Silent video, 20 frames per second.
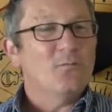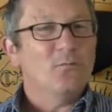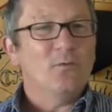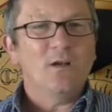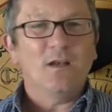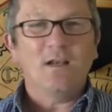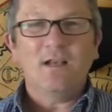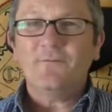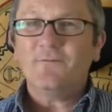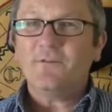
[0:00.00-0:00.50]

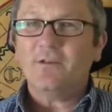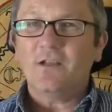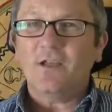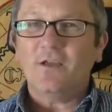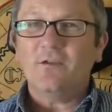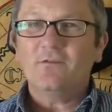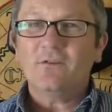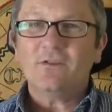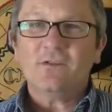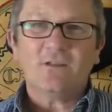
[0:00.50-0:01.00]
We'd love to
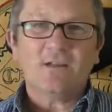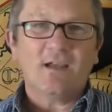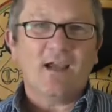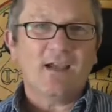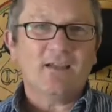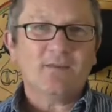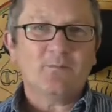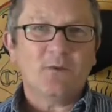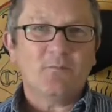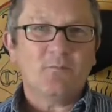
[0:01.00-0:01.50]
know, so that
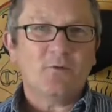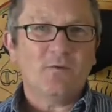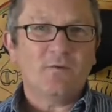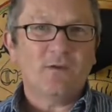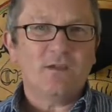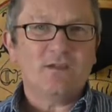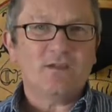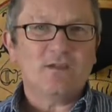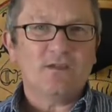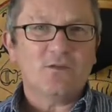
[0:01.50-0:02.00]
as we move
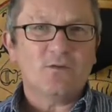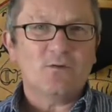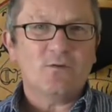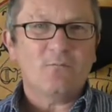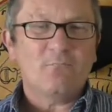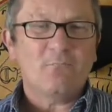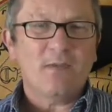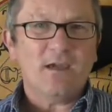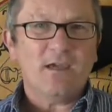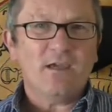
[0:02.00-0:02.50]

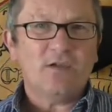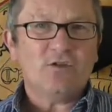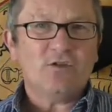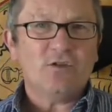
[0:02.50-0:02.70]
into May,